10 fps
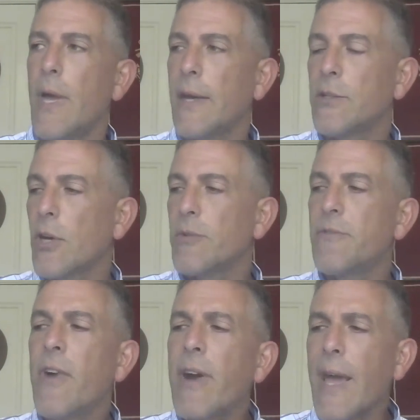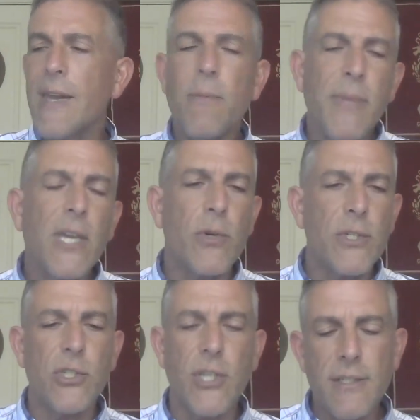And so it was very
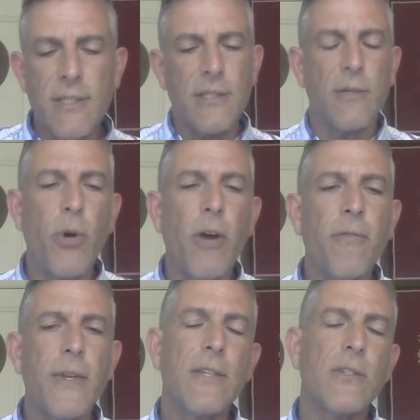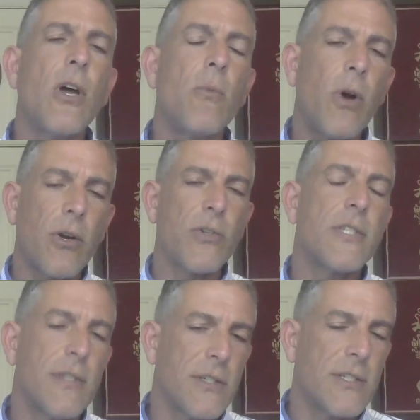unambiguous. Jesus is a prophet. He's not what
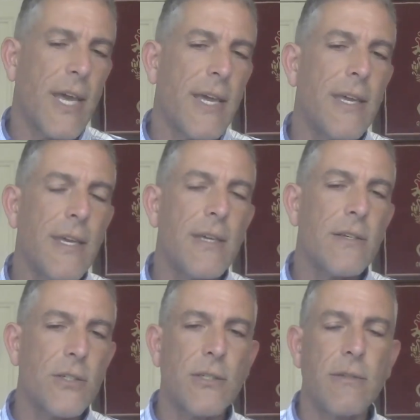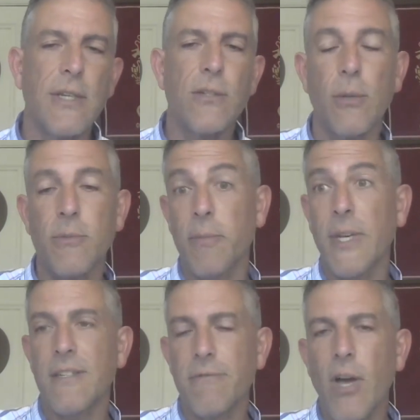Christians say he is in terms of
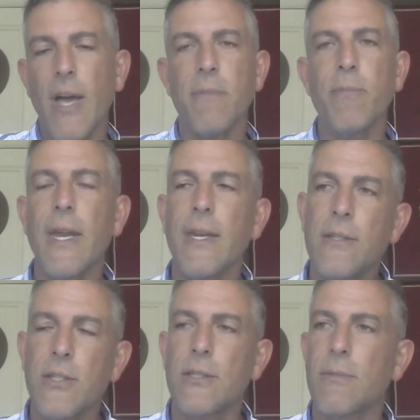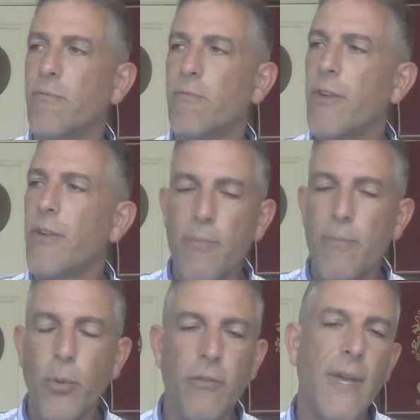being divine, but he's a very
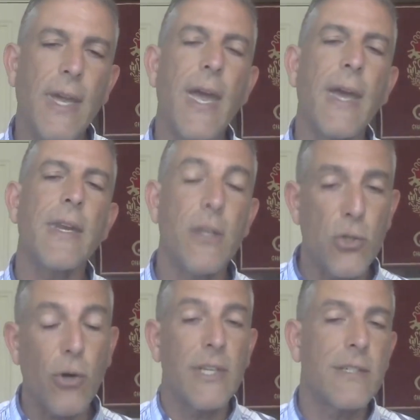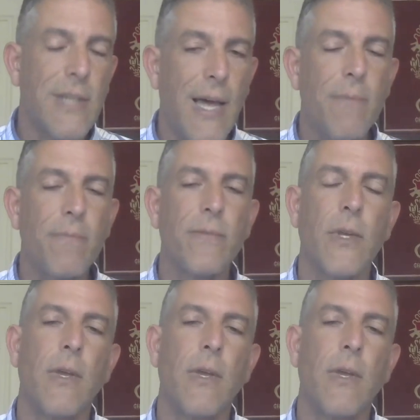important figure, and he taught Islam.